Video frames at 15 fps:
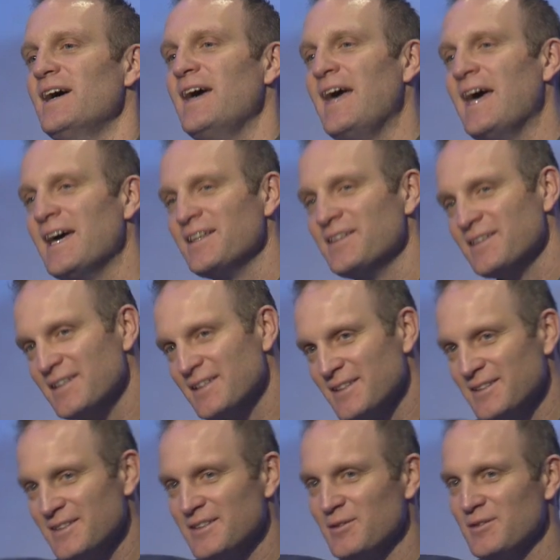And
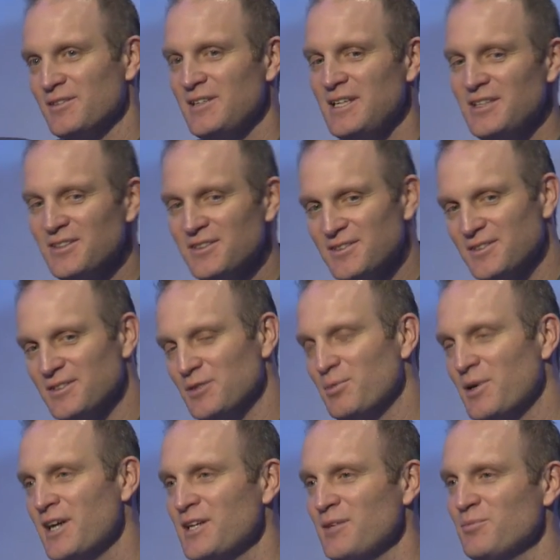the seniors or the
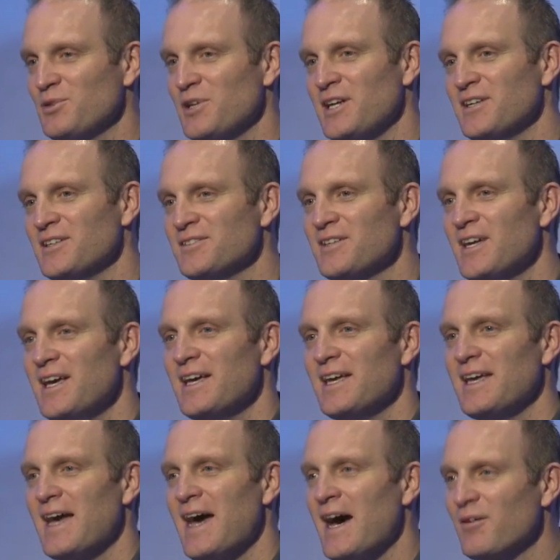departing players
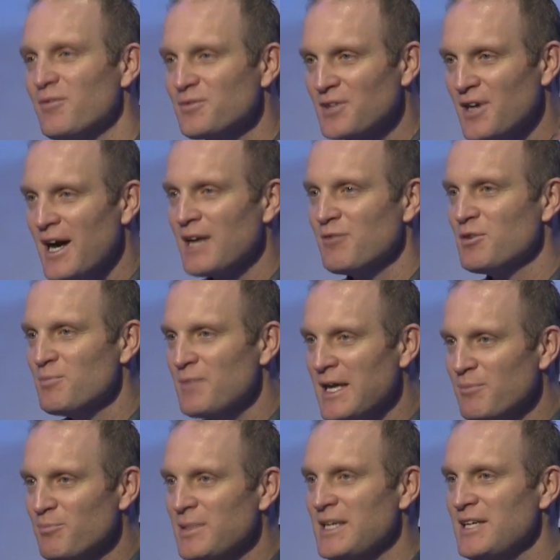have time to
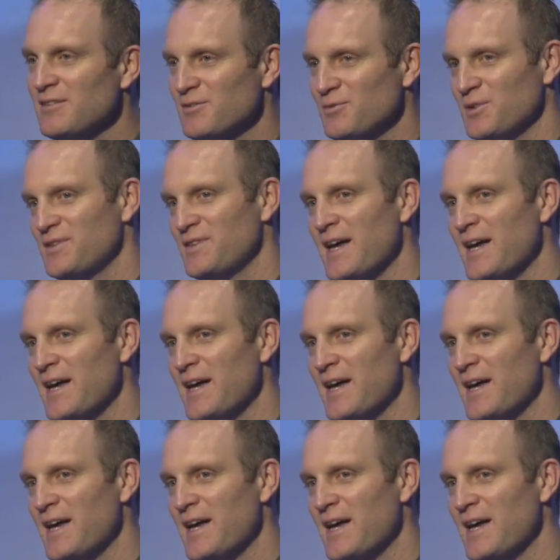make peace with